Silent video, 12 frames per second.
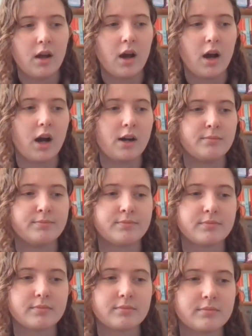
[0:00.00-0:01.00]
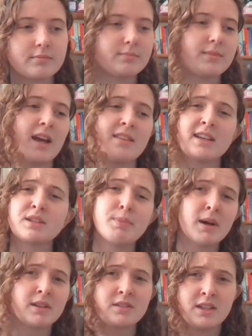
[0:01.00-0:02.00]
And that's
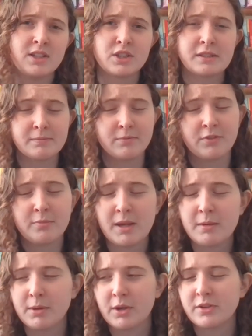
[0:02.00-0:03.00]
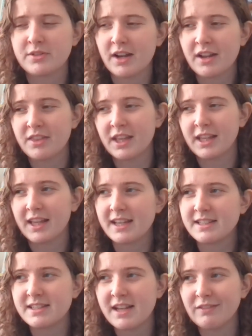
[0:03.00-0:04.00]
personally just for me, because I think
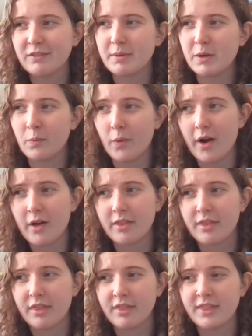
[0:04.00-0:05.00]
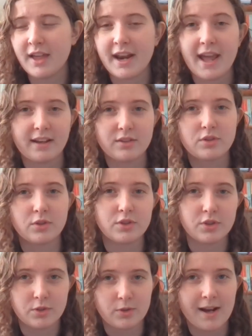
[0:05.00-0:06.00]
it's never been worth that extra
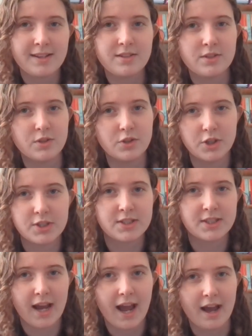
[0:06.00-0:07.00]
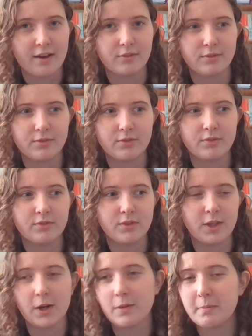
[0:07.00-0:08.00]
stress just to have,
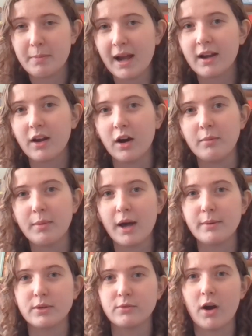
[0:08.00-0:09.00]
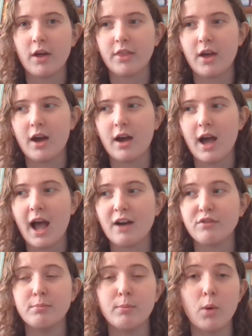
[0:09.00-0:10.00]
you know, the backup. I would rather
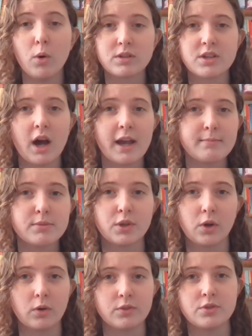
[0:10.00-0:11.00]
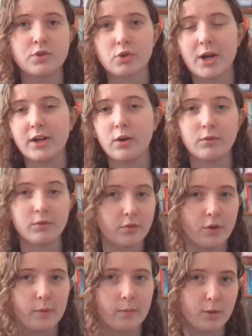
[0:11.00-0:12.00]
have more time to concentrate on
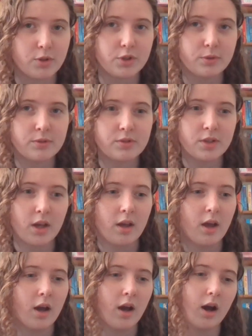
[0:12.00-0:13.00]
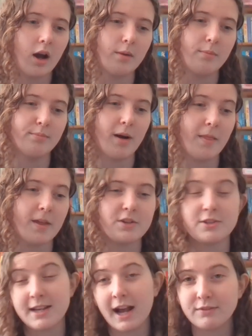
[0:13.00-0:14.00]
fewer modules and then
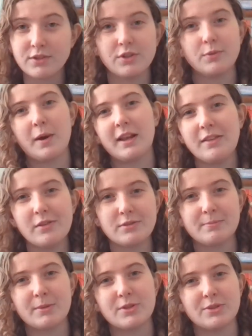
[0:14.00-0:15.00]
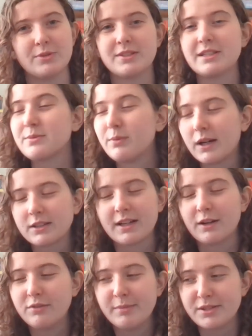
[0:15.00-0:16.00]
just have to do well in those modules. It's worked
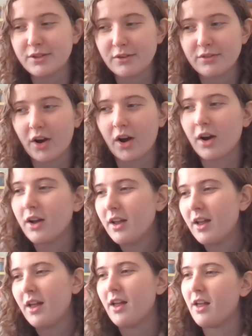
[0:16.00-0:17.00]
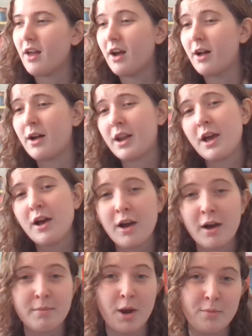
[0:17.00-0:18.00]
out for me so far.
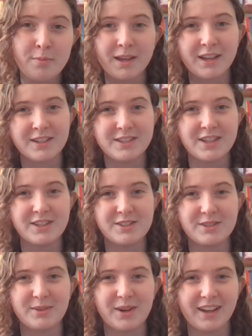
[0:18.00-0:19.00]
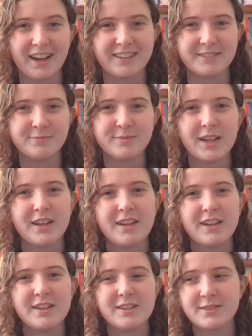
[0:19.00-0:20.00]
I'm hoping it continues to work out.
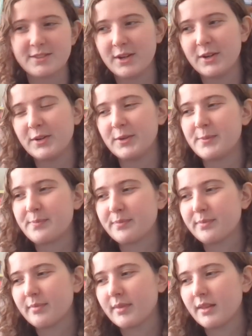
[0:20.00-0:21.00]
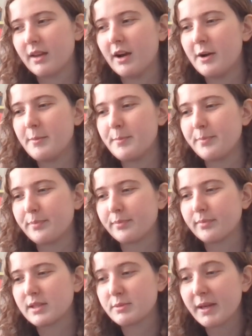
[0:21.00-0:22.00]
So,
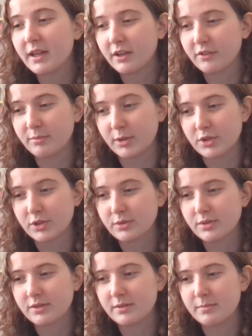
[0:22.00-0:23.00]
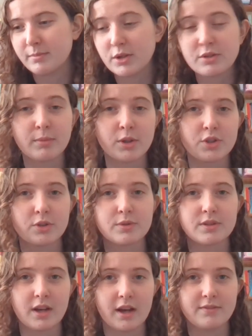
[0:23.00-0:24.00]
speaking of modules, most modules
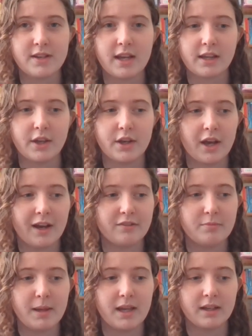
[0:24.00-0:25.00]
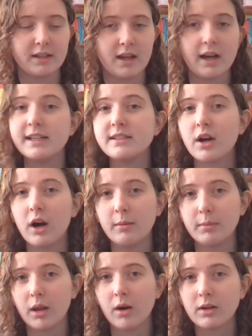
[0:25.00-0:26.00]
that I've taken have been a term
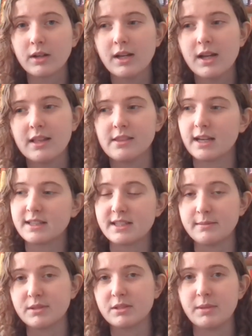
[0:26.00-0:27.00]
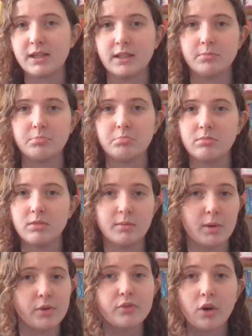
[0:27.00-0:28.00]
long. That seems to be the
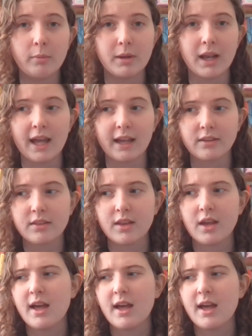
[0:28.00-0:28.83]
most common length.